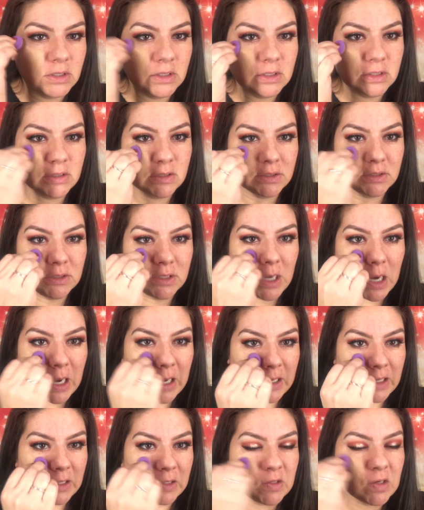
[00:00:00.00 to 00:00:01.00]
this
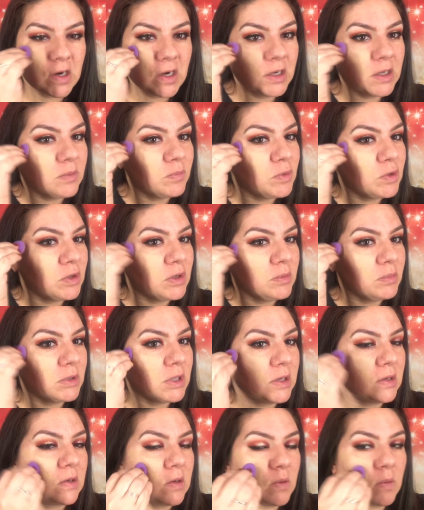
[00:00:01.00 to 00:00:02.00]
tiny, tiny beauty
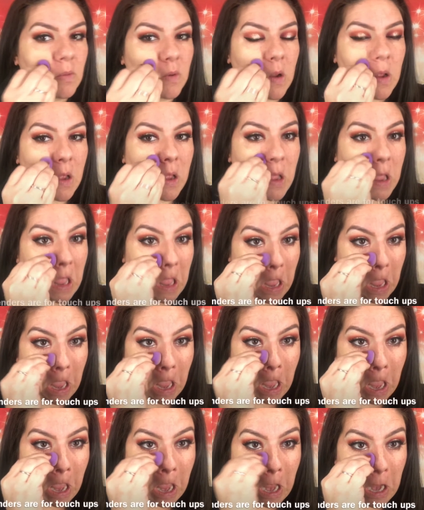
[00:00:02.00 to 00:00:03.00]
blender,
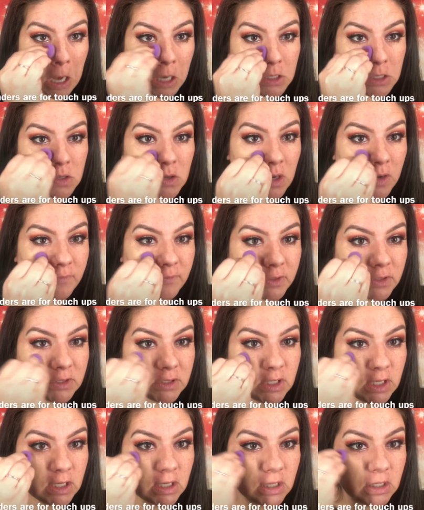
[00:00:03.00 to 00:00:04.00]
I do have to
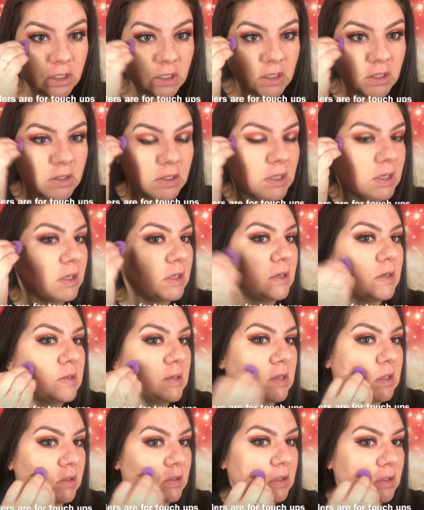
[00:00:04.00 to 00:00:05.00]
say that,
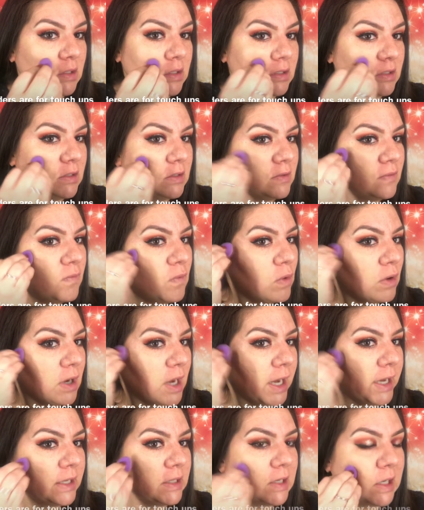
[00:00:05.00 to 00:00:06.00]
yes, this is for
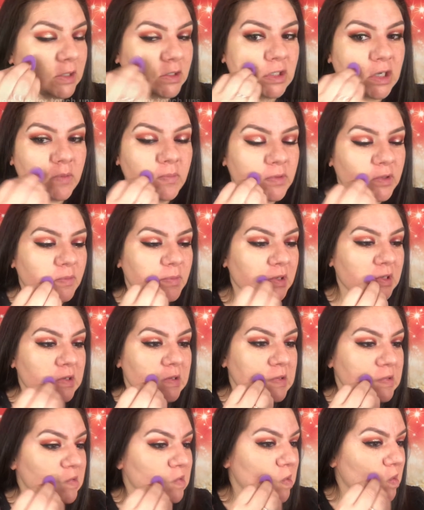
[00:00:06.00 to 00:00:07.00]
like touch-ups
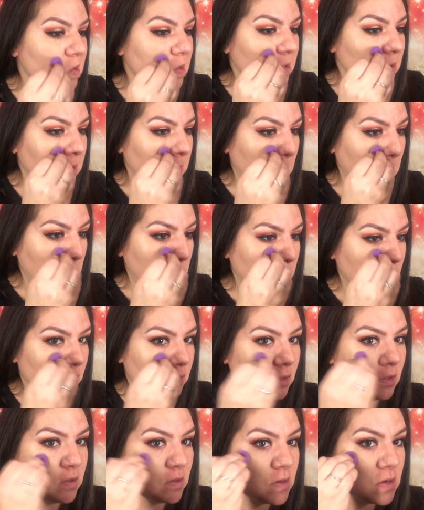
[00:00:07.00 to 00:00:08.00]
because this
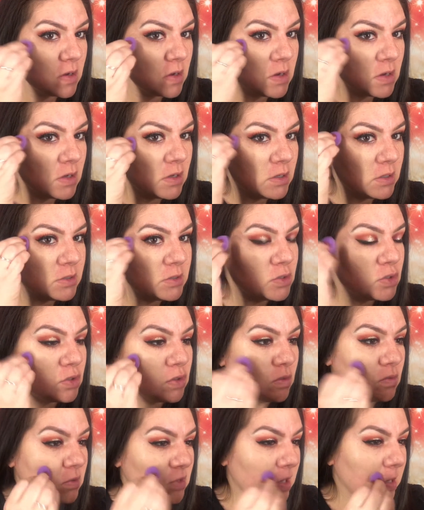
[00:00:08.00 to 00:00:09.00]
is
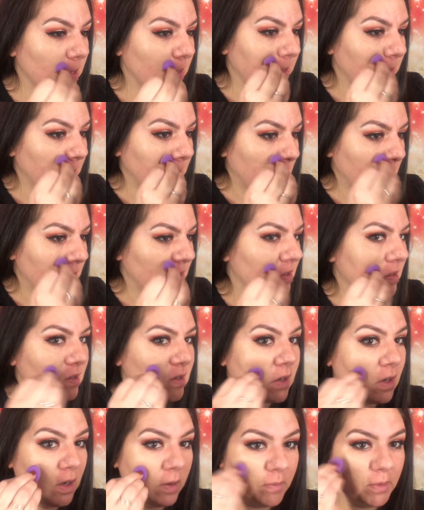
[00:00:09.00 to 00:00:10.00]
so tiny
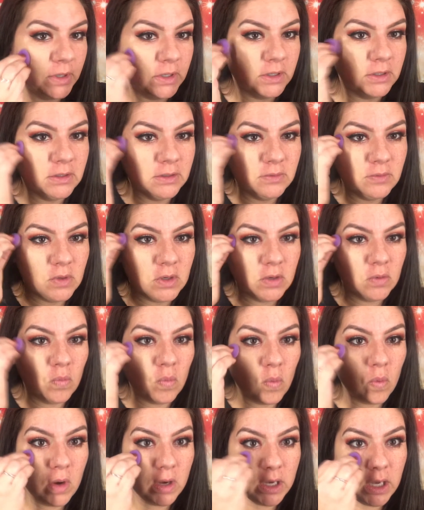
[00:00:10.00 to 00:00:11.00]
I've been in
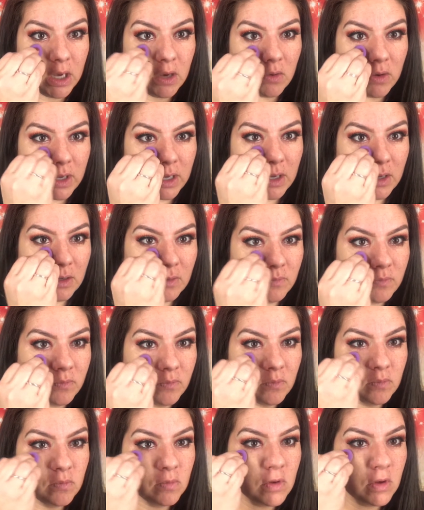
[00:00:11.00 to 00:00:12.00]
one area
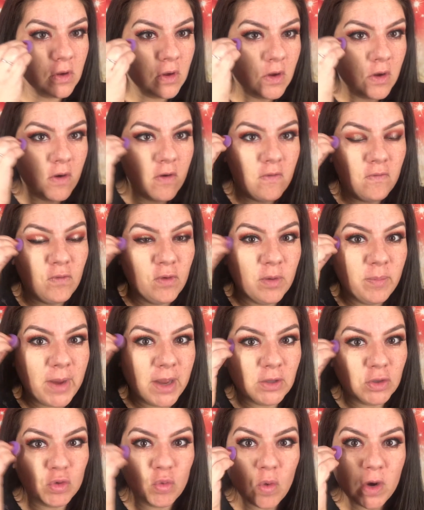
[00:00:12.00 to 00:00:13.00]
for
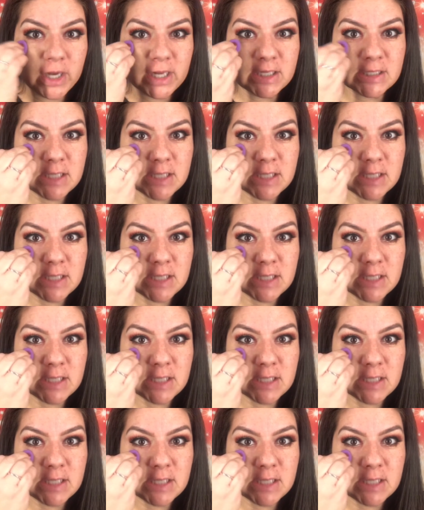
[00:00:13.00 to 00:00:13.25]
about 20